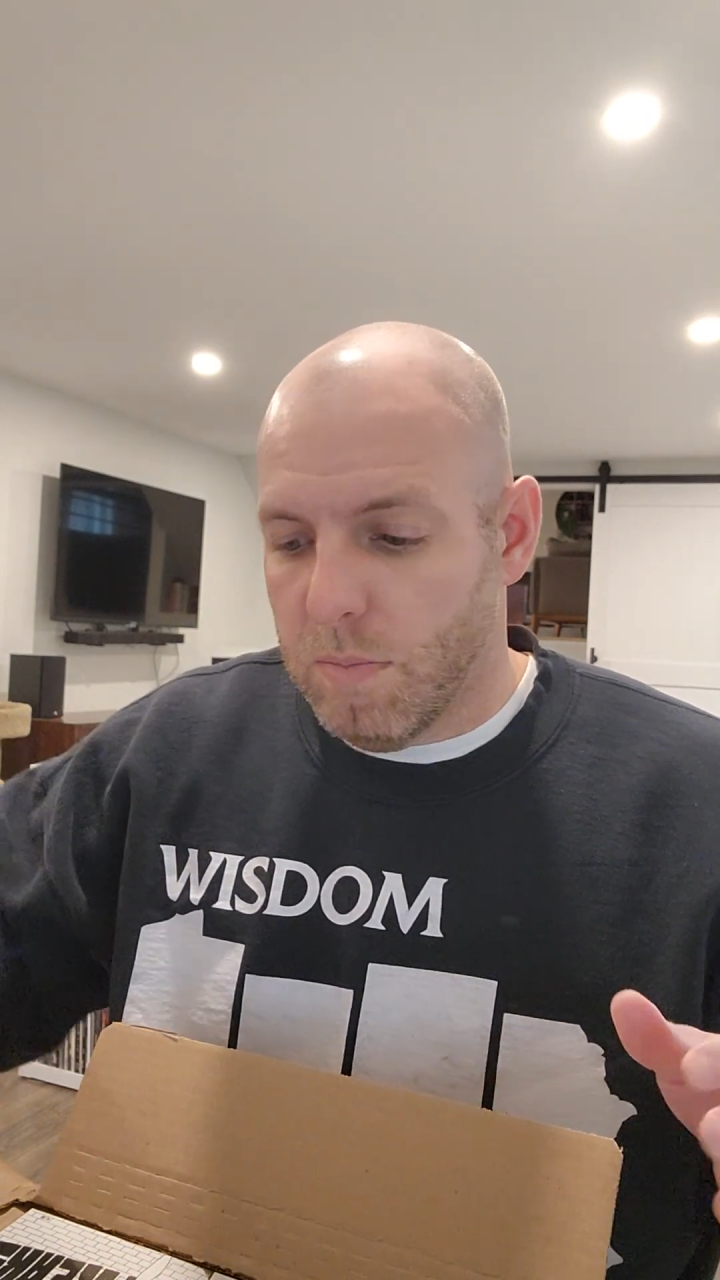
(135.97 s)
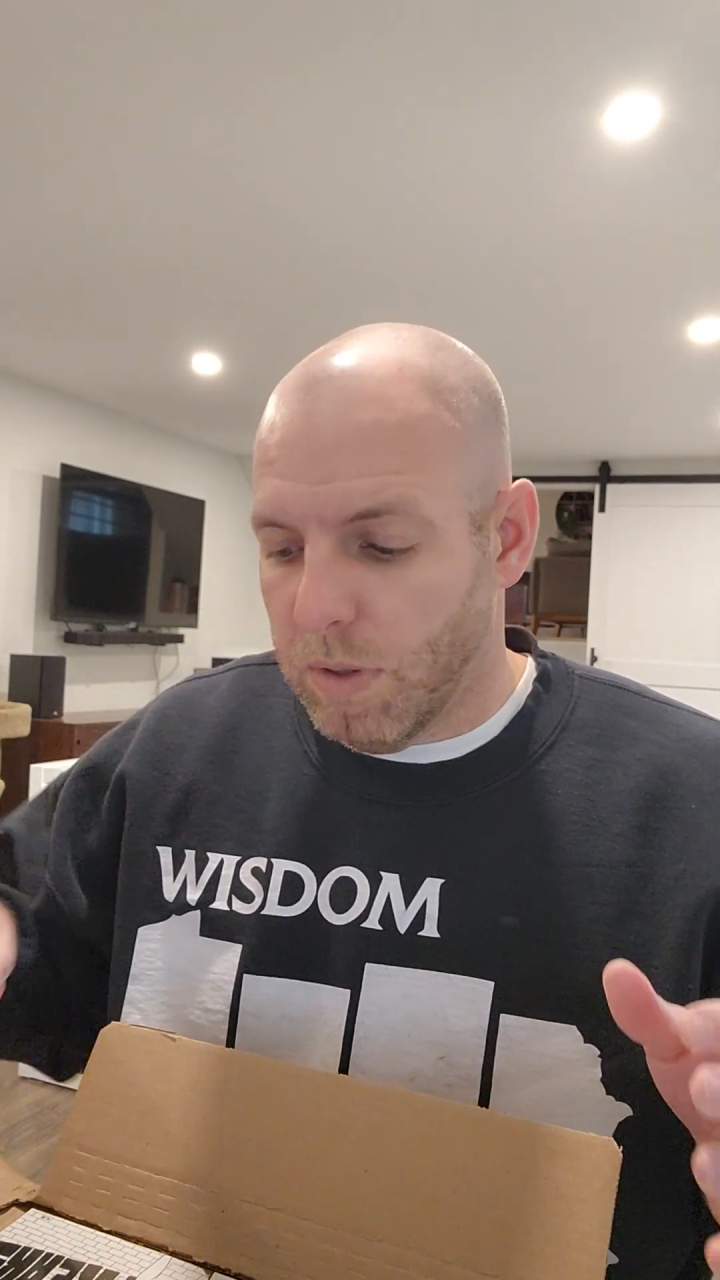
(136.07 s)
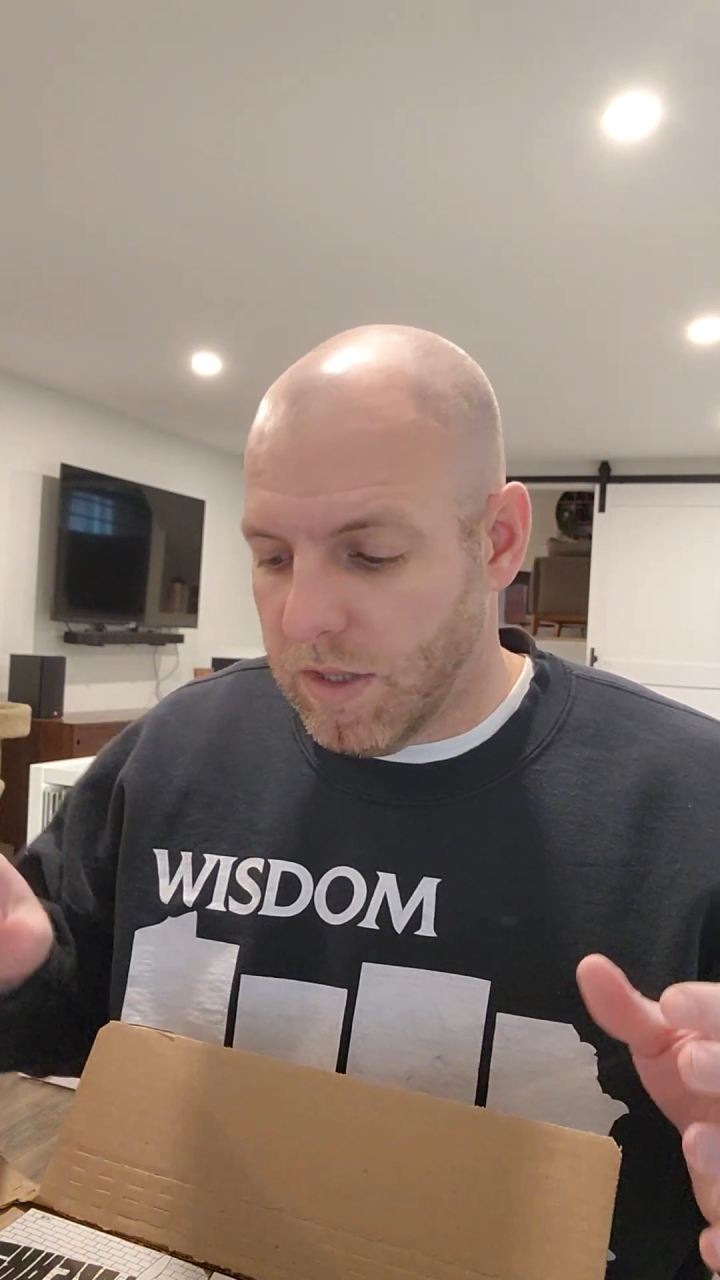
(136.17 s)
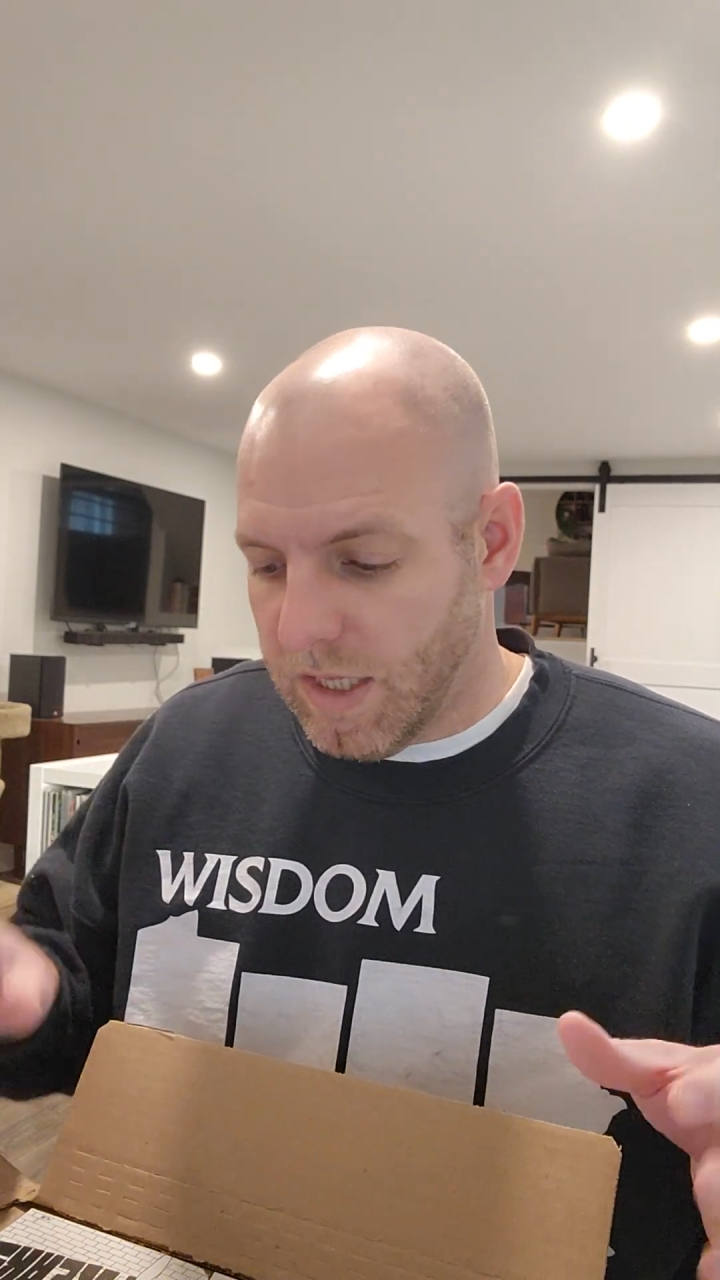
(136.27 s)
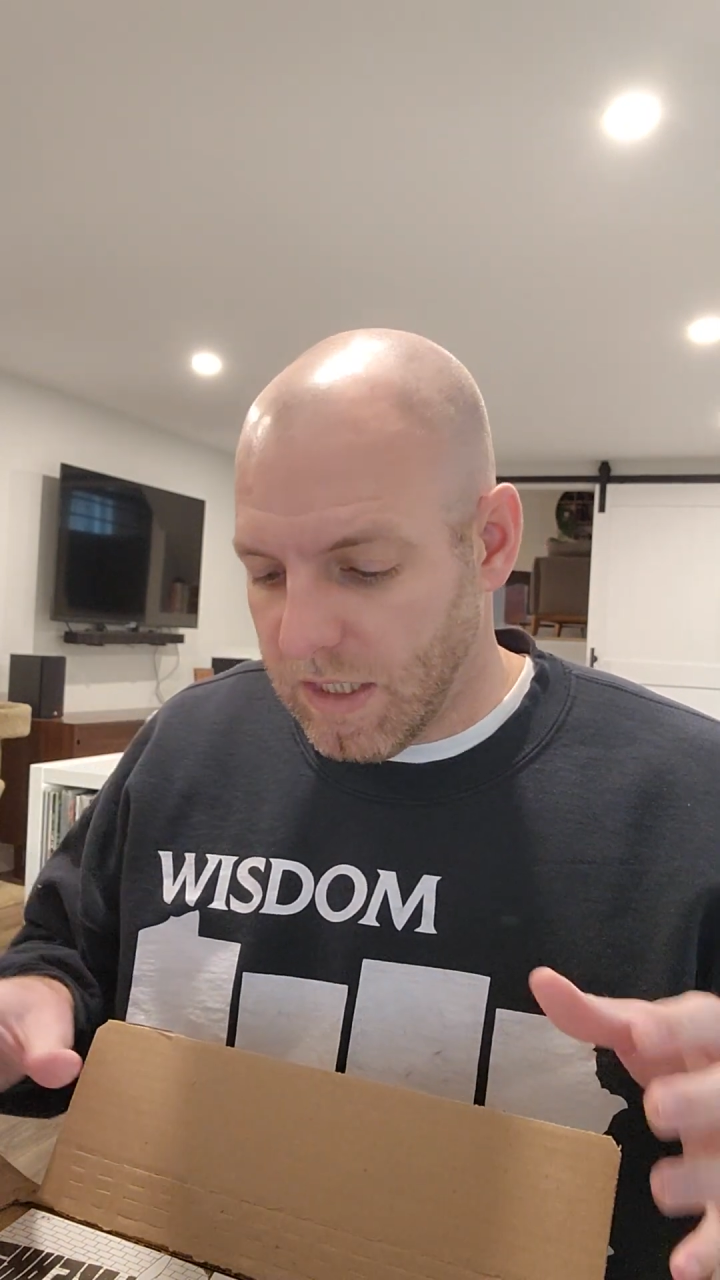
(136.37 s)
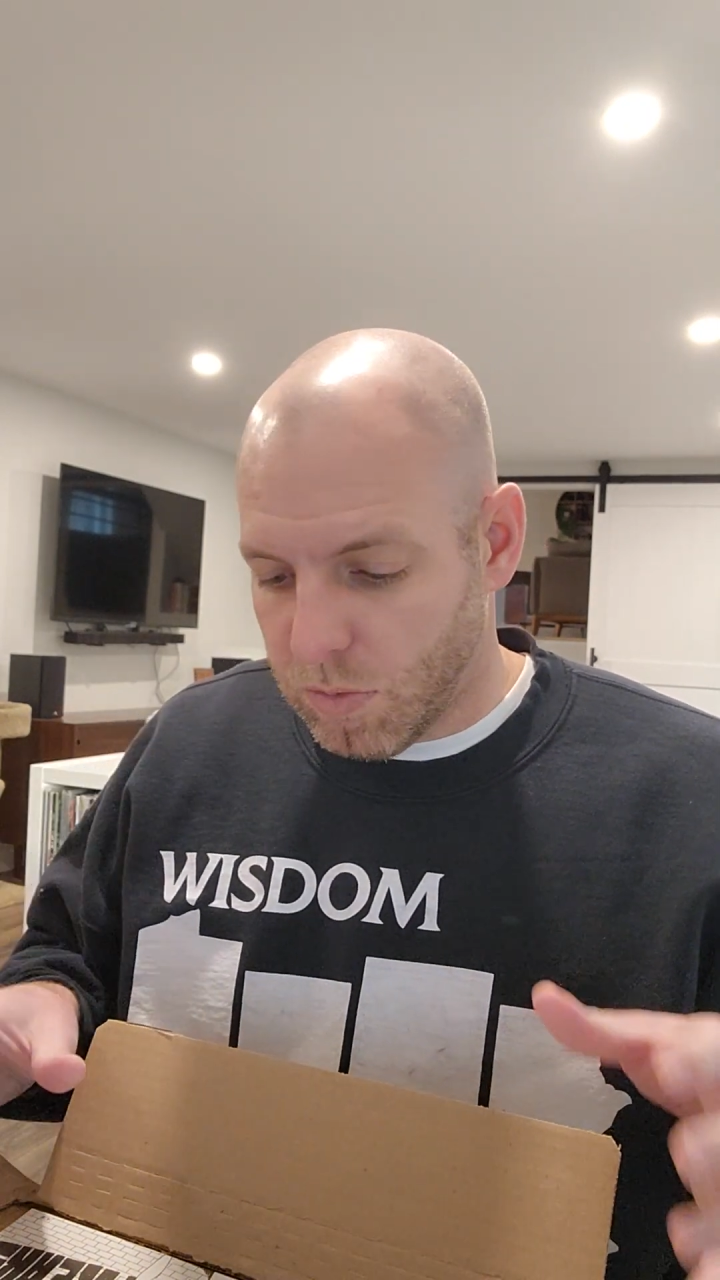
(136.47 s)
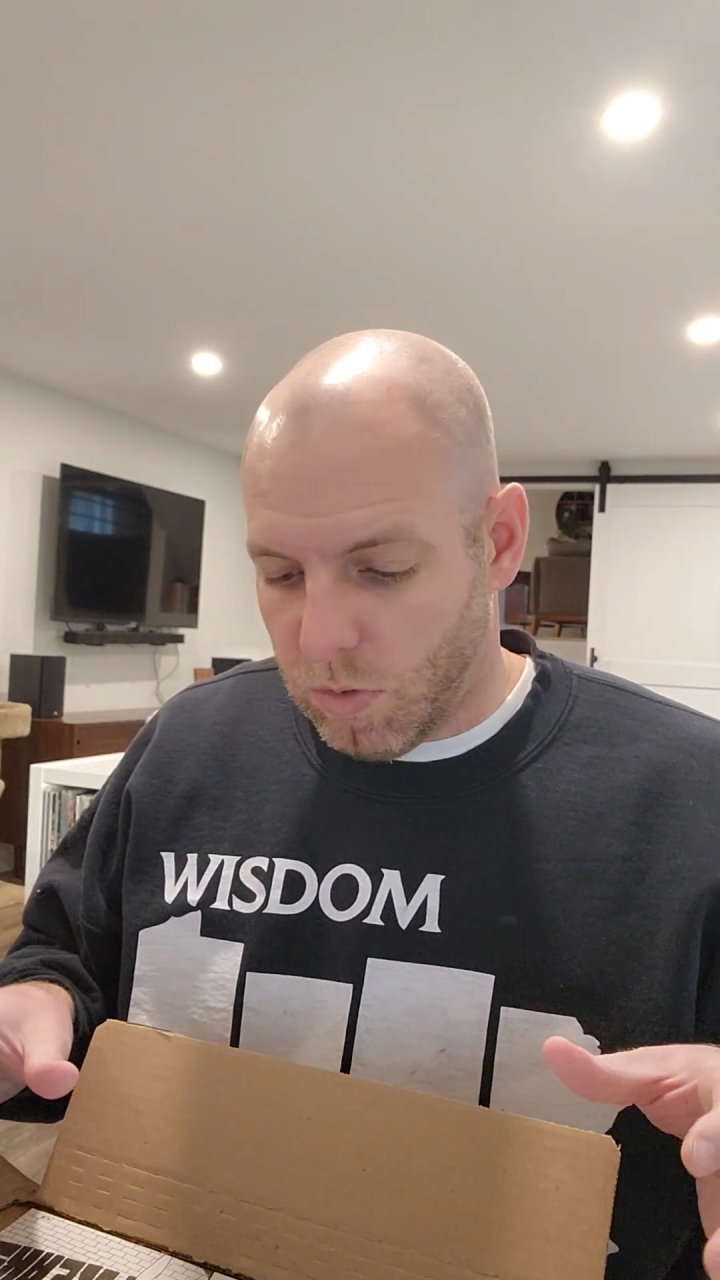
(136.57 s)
But this